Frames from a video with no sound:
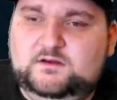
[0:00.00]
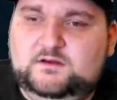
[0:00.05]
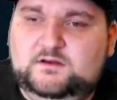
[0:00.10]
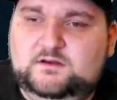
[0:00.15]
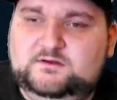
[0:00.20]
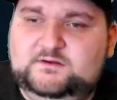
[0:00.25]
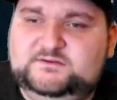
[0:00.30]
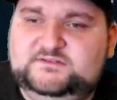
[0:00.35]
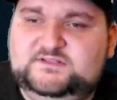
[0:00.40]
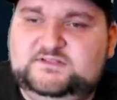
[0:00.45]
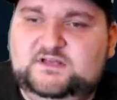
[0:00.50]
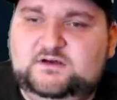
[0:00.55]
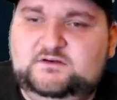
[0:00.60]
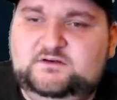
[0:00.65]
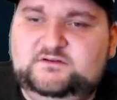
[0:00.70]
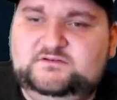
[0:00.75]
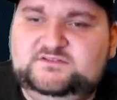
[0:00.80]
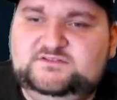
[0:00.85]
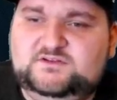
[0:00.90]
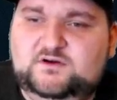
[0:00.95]
So you
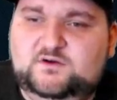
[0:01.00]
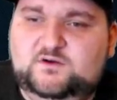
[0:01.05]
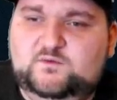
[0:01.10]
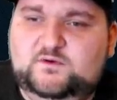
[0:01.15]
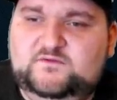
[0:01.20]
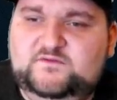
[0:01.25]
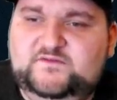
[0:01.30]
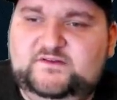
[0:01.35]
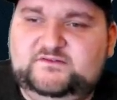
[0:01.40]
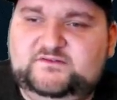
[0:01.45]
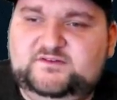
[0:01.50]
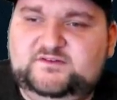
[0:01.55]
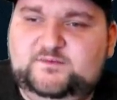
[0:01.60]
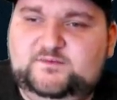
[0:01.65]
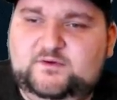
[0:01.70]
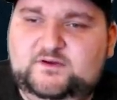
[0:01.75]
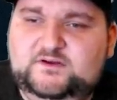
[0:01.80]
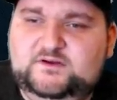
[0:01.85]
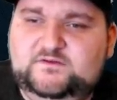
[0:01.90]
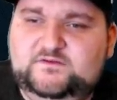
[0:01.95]
score one victory
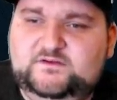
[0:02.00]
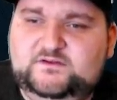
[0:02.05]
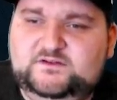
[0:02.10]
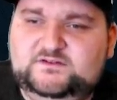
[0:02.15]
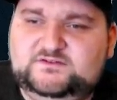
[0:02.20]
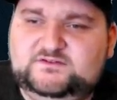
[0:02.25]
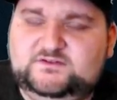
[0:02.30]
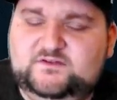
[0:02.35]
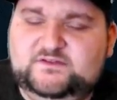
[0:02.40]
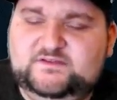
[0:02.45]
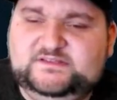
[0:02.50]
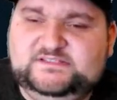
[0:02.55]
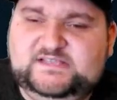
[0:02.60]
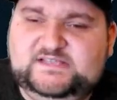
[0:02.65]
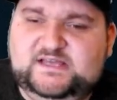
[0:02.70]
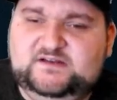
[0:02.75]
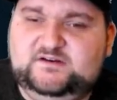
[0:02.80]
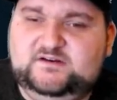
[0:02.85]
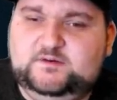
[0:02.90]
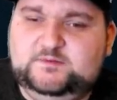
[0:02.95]
point if you control the
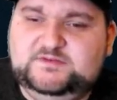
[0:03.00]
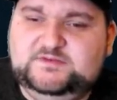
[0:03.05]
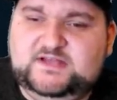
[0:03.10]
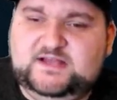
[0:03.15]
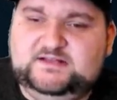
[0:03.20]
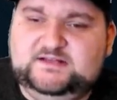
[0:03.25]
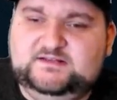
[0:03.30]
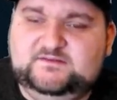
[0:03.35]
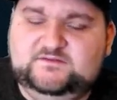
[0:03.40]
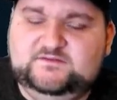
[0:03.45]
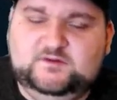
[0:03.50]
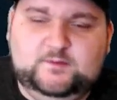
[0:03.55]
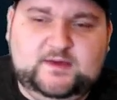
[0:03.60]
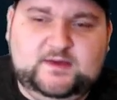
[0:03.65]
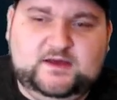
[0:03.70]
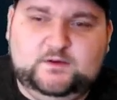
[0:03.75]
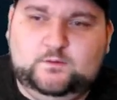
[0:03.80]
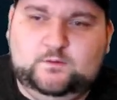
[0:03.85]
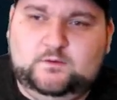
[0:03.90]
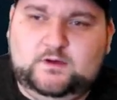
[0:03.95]
center objective, no
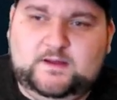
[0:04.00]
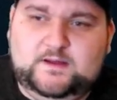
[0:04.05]
matter what.